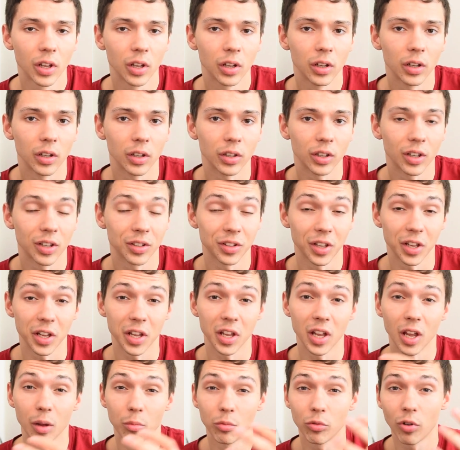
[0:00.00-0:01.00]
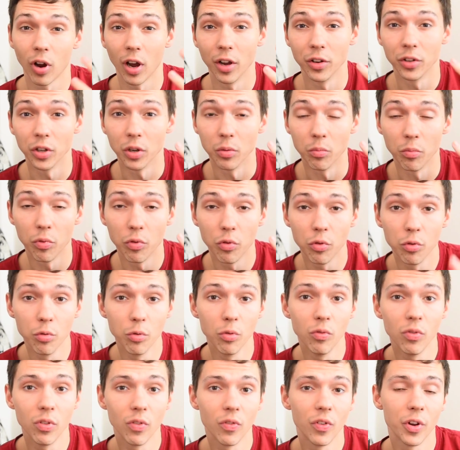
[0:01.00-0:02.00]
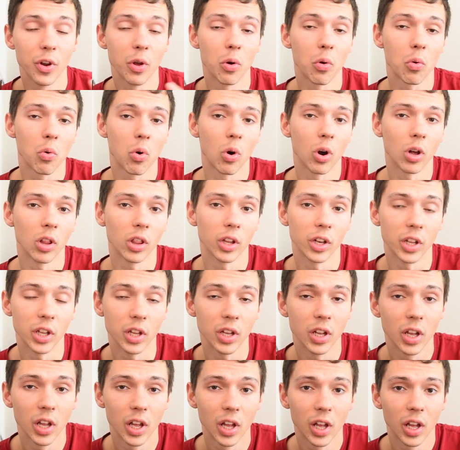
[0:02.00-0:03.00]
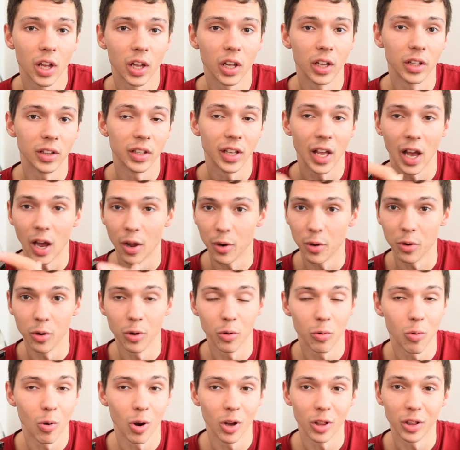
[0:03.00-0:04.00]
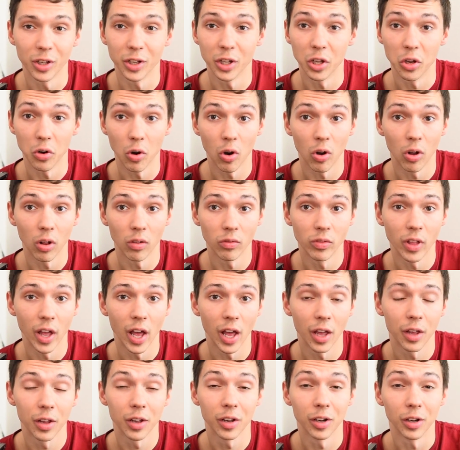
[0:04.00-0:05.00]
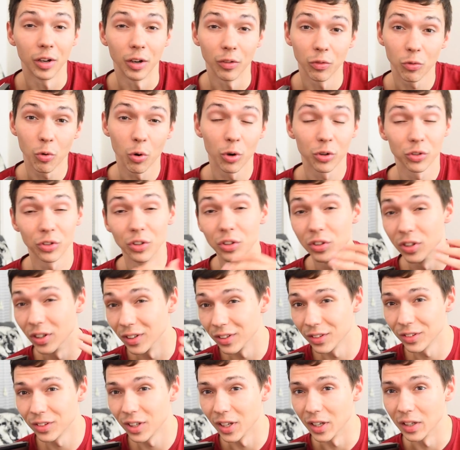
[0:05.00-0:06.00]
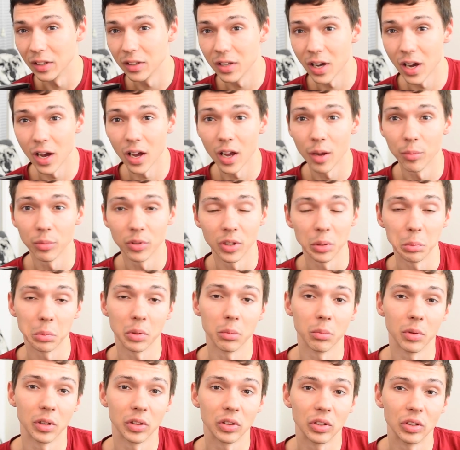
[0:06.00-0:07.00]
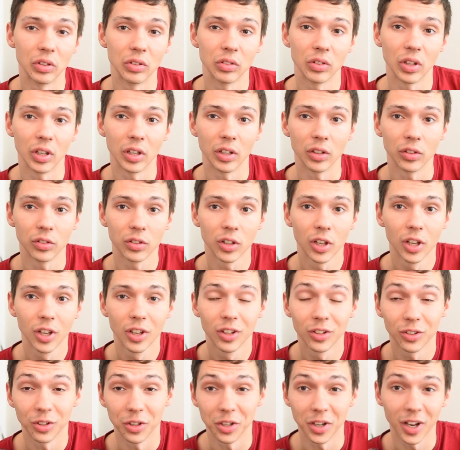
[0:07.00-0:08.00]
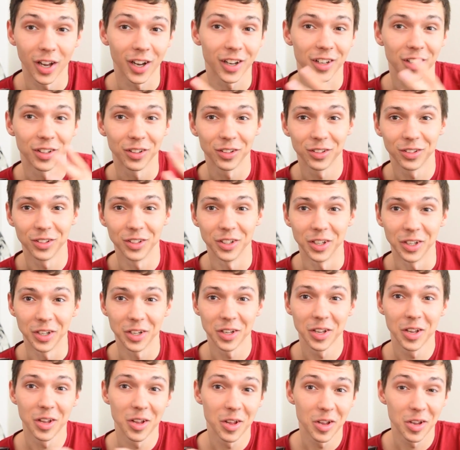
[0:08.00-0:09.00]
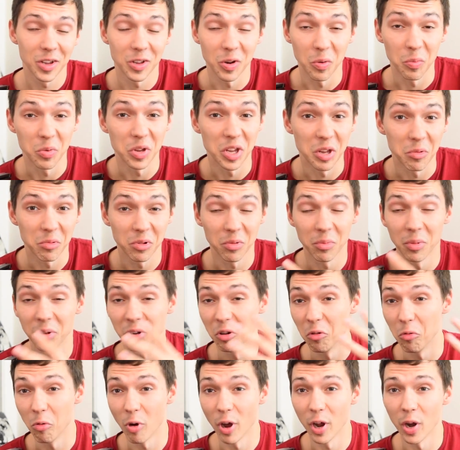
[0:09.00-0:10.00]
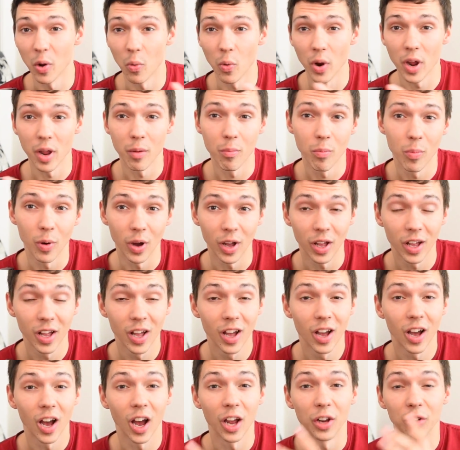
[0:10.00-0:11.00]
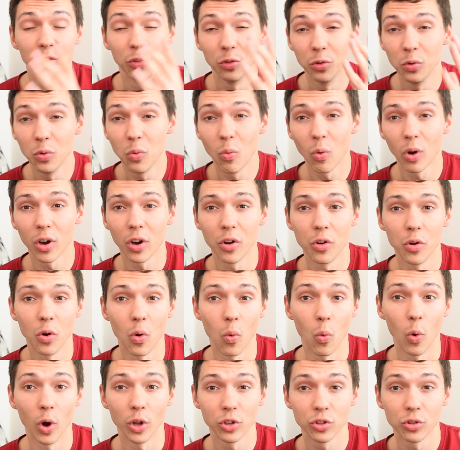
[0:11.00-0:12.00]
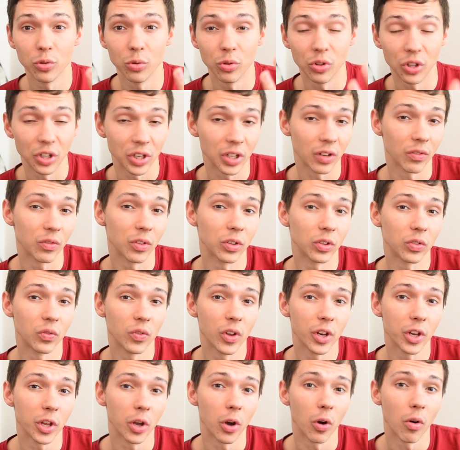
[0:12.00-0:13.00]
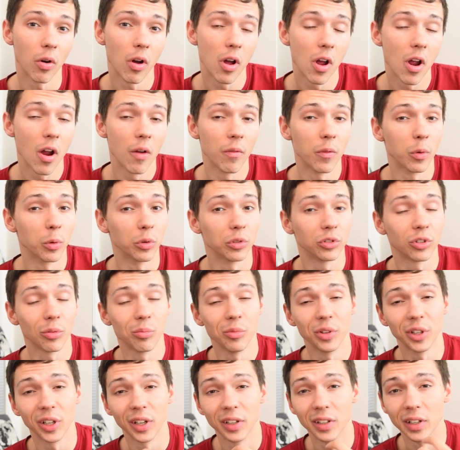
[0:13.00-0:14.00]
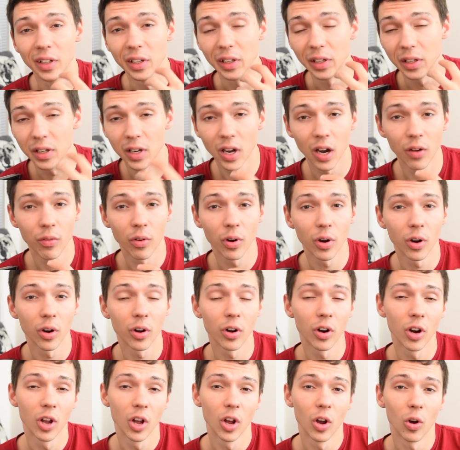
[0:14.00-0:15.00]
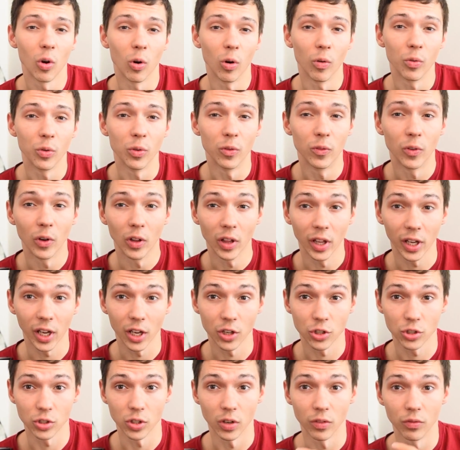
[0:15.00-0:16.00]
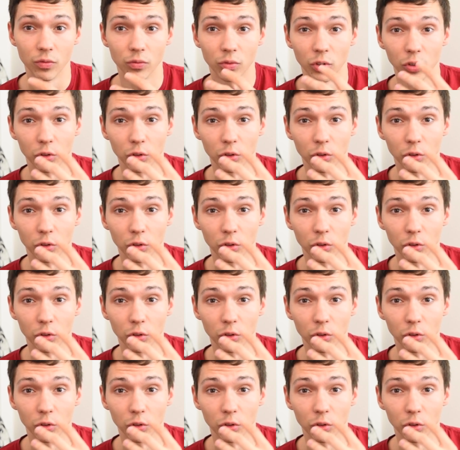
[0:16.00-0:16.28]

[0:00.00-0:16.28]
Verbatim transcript: because uh, I am trying to improve the video quality and the audio quality and all of that. Uh, of course, it does take time to implement these things, so you're not going to see it, you know, be implemented right away. But I do want to know what you think of this video. If there was something I didn't cover, or if you felt like I should have